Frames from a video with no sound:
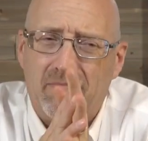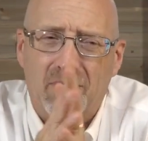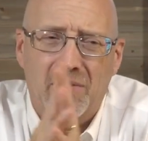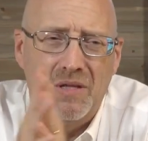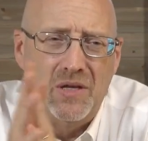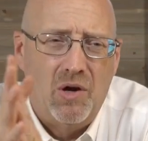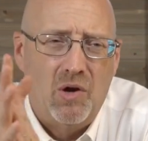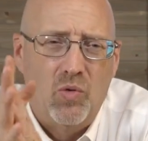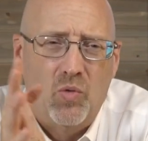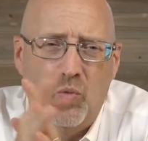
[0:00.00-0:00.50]

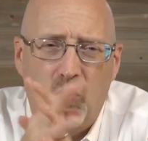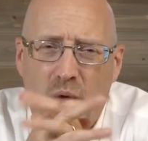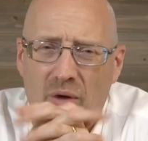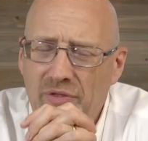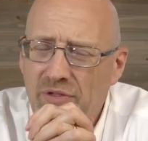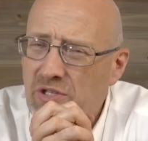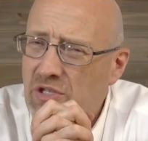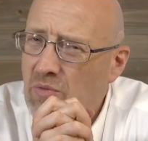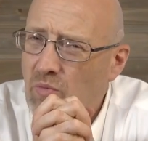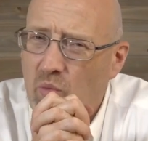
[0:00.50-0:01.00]

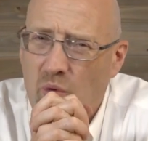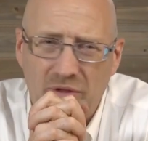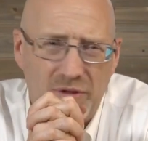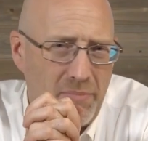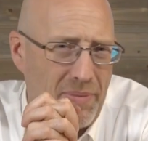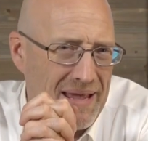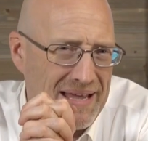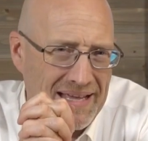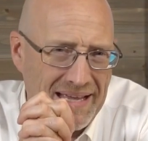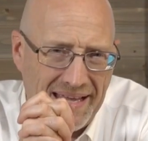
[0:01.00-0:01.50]
what the
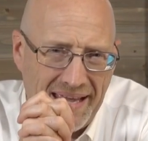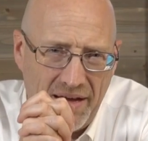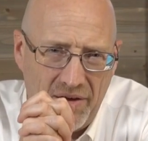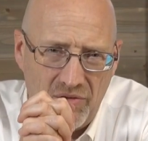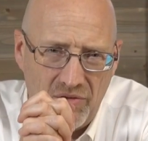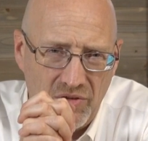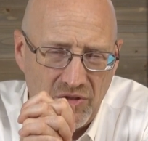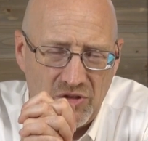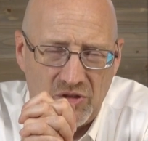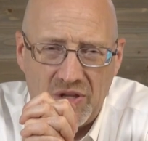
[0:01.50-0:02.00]
bank
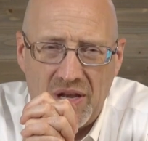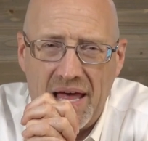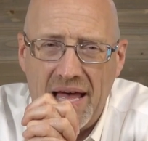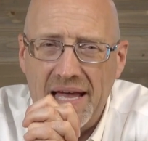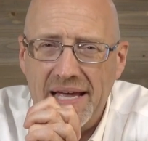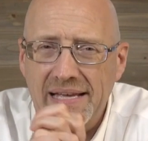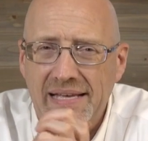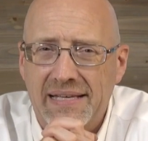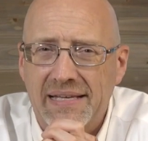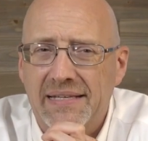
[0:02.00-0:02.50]
account looks
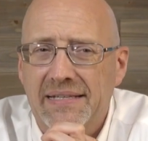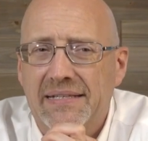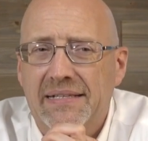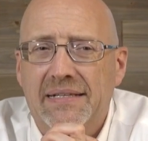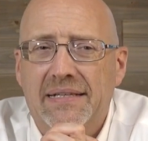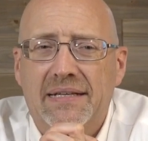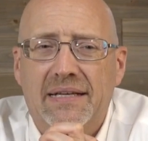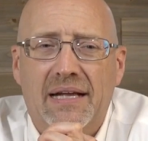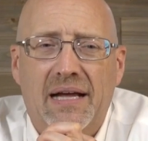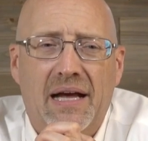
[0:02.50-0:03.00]
like.
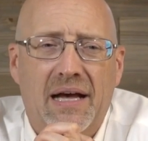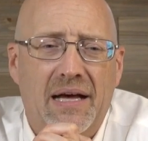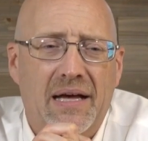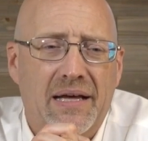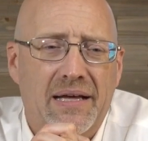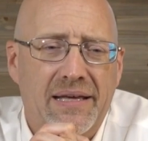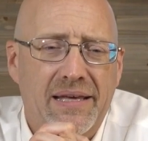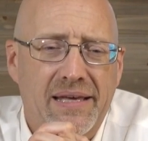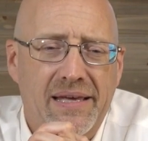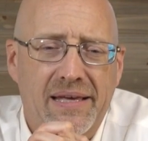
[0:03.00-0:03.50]

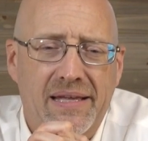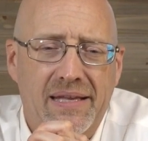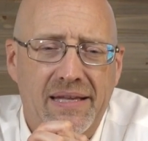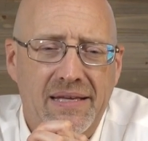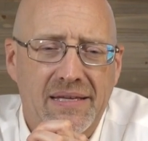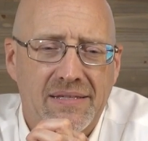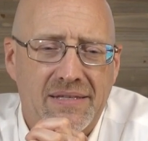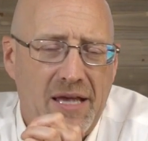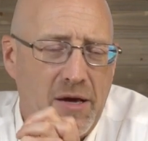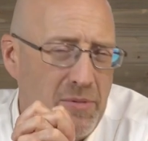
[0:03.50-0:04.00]
It
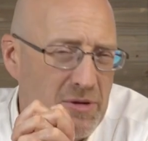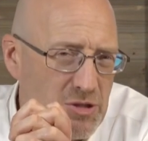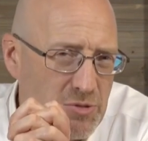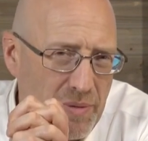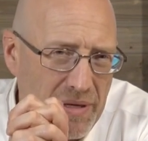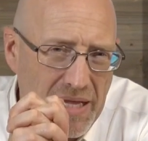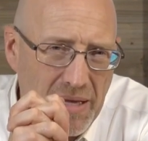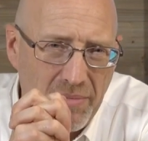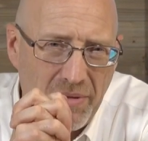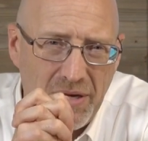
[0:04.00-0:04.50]
is how much
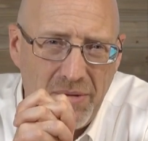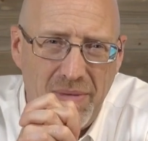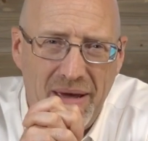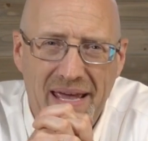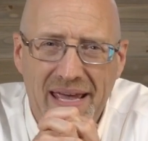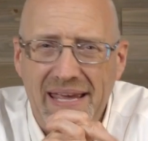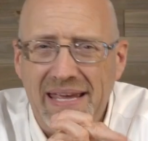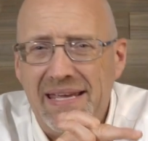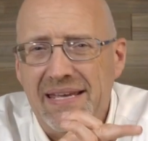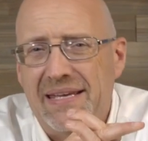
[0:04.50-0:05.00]
money I'm going to
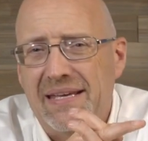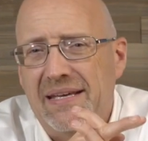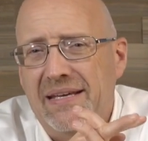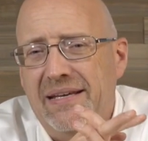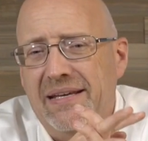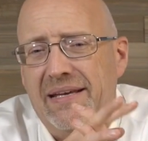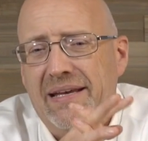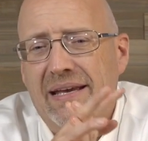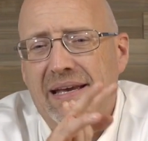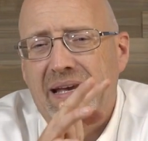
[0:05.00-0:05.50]
make.
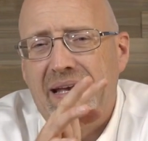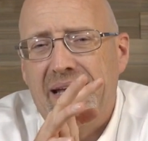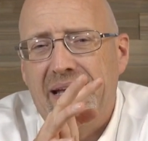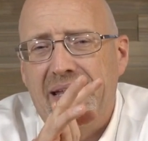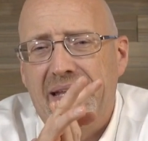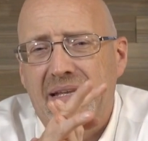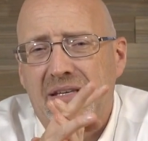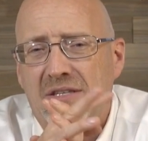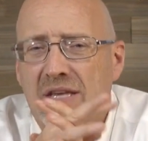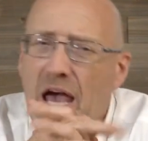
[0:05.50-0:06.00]

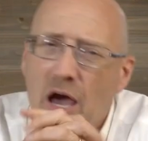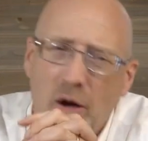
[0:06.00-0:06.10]
It is